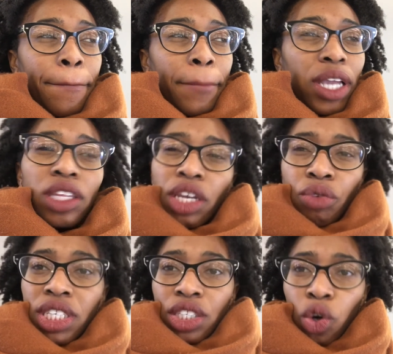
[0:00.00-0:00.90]
it
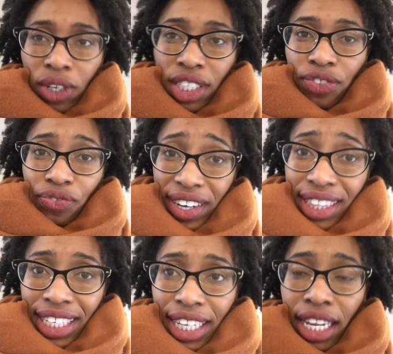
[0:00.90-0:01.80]
was tourist
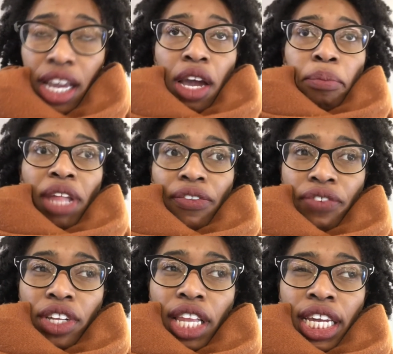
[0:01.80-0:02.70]
friendly, but I
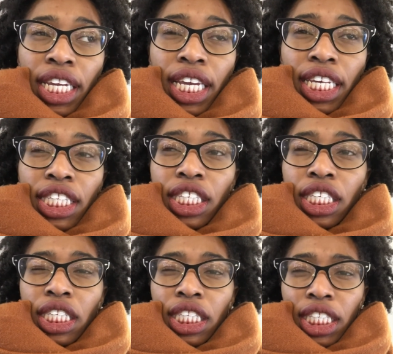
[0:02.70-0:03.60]
feel like
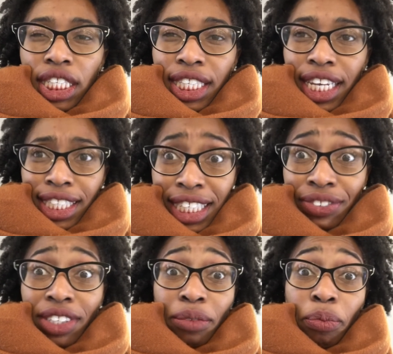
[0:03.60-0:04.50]
it's these days
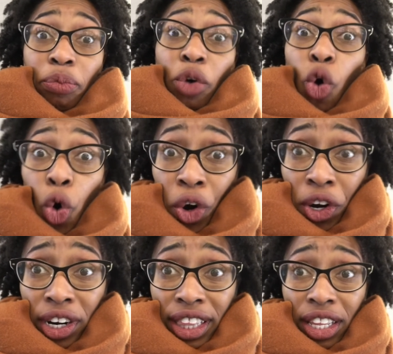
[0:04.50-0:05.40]
even
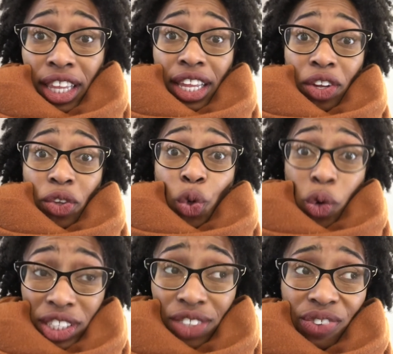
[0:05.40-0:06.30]
more
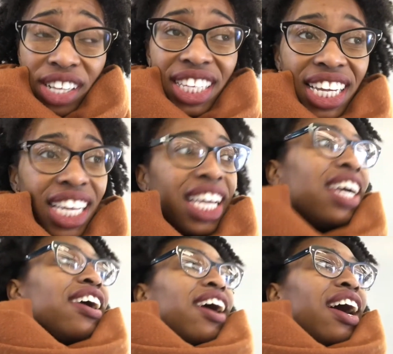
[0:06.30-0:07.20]
tourist friendly.
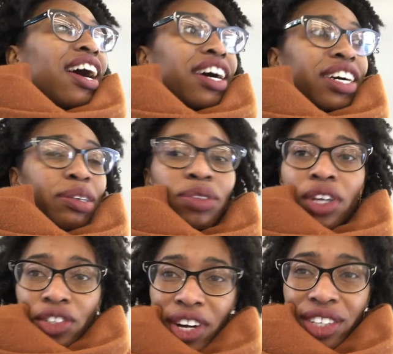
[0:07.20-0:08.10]

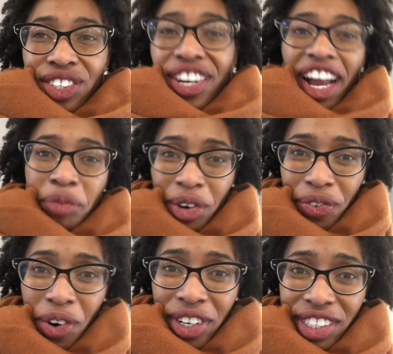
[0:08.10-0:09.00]
So trying to attract more
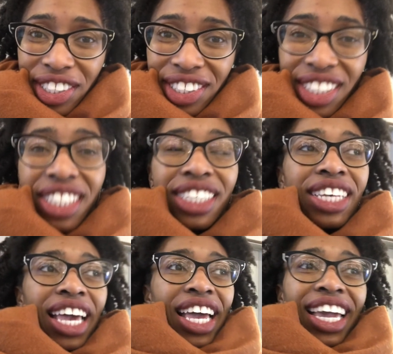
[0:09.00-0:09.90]
foreigners,
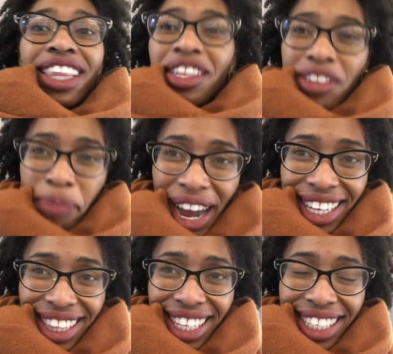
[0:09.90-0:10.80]
get them to buy
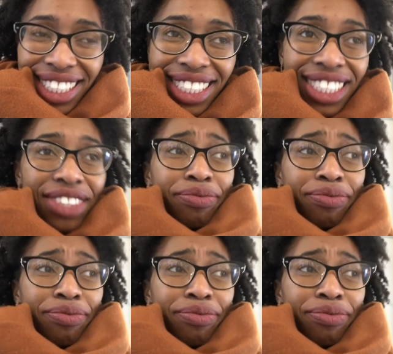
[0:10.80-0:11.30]
things.